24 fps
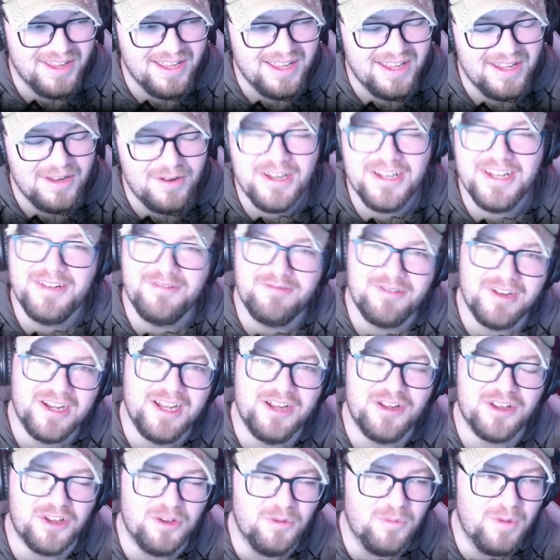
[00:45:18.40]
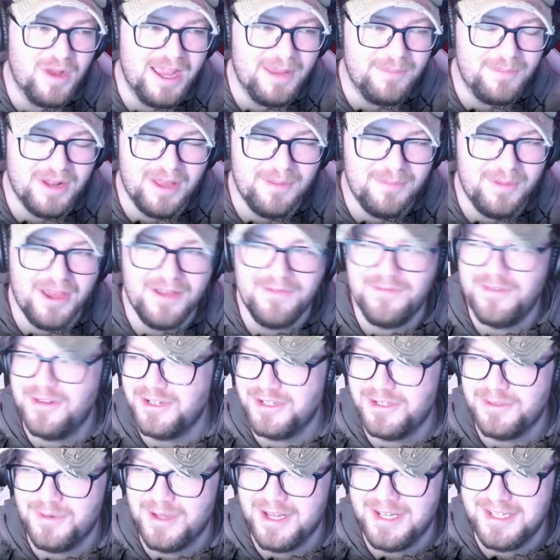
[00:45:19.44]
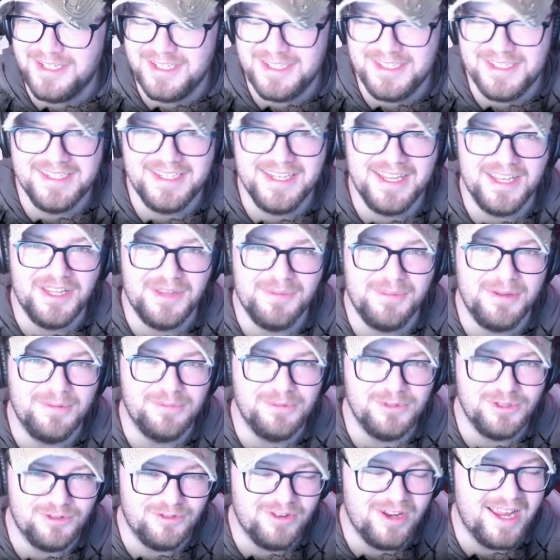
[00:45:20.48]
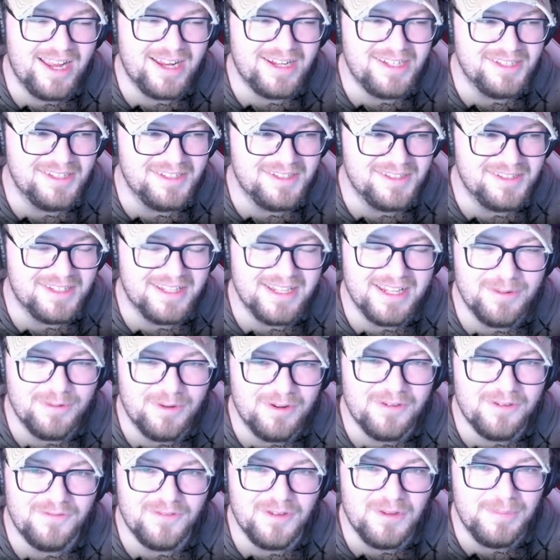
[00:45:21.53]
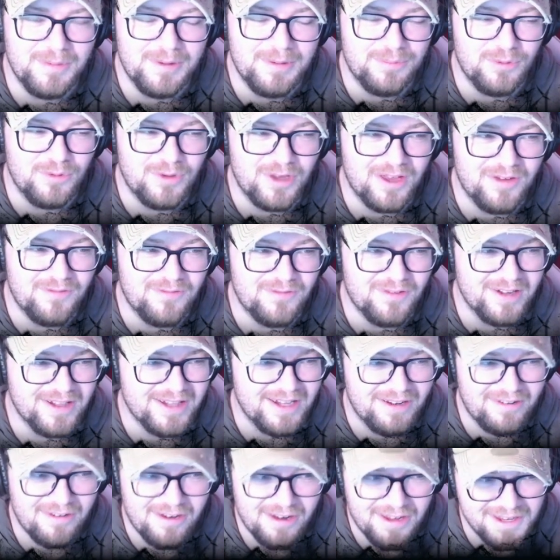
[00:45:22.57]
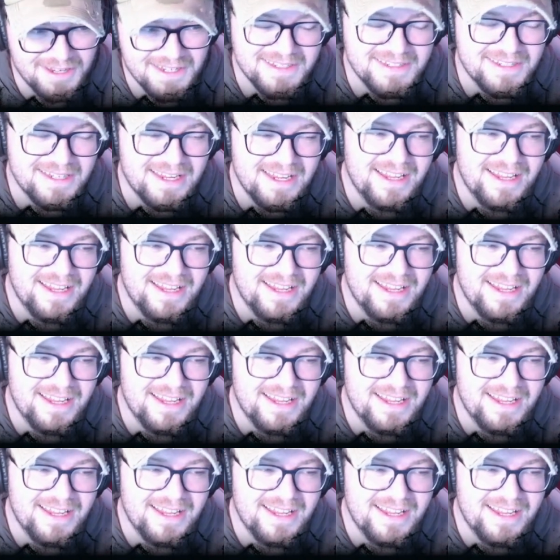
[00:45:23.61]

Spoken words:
didn't really look away, but I might have looked away just to see other people's reactions. And there were a few people covering their eyes.